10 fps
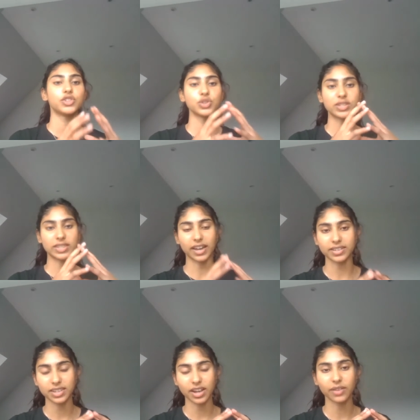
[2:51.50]
due to the
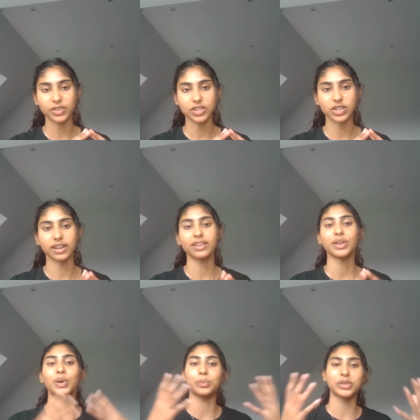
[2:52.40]
Earth's curvature
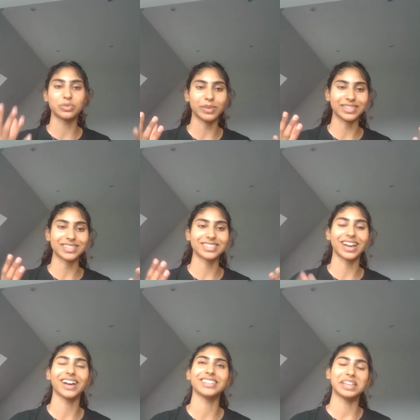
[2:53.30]
which means
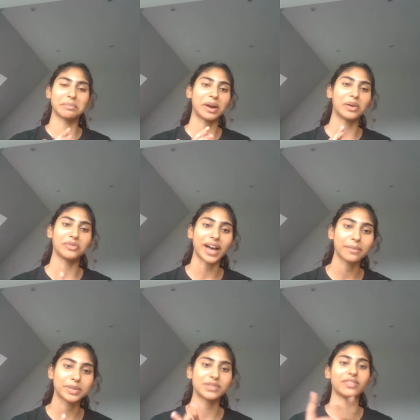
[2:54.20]
that the amount of
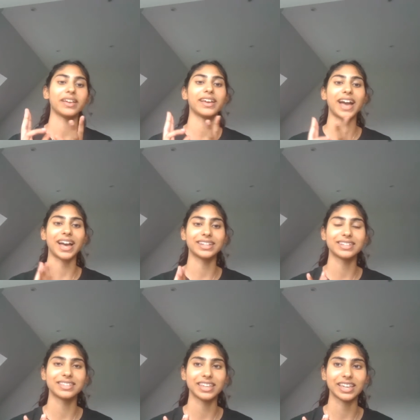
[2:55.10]
atmosphere
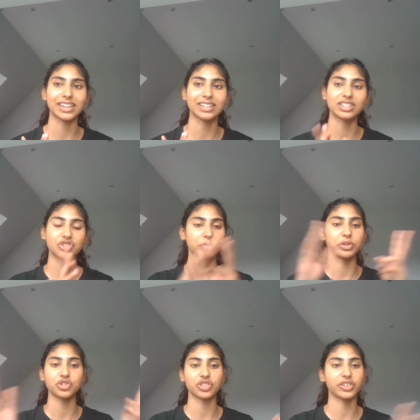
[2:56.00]
and the
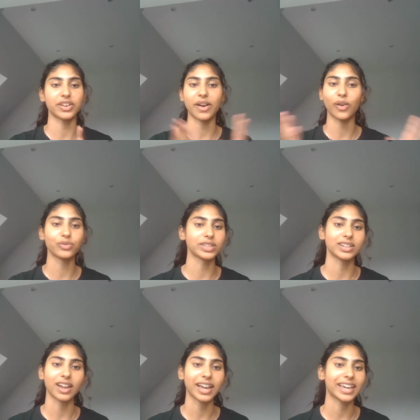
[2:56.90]
distribution of the
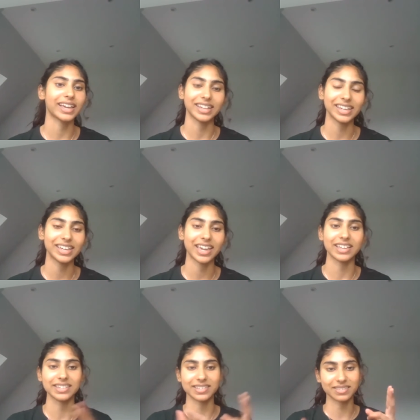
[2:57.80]
light and heat
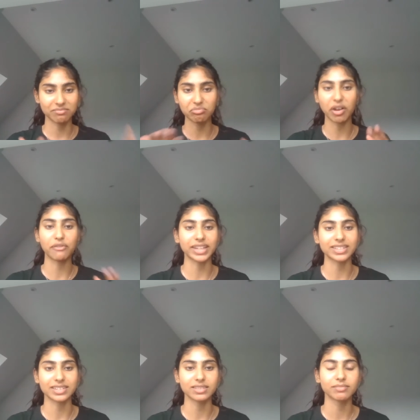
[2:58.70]
is
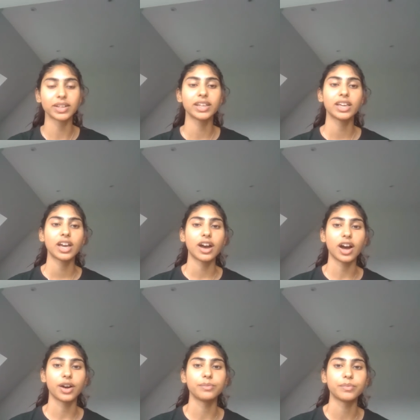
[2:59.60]
affected.
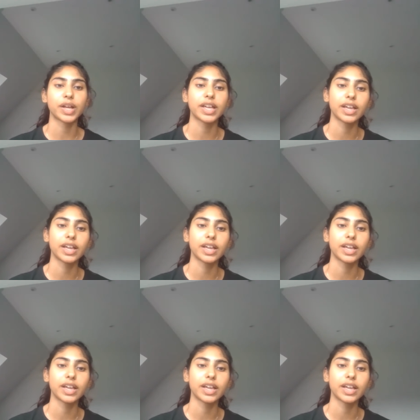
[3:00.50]
Um,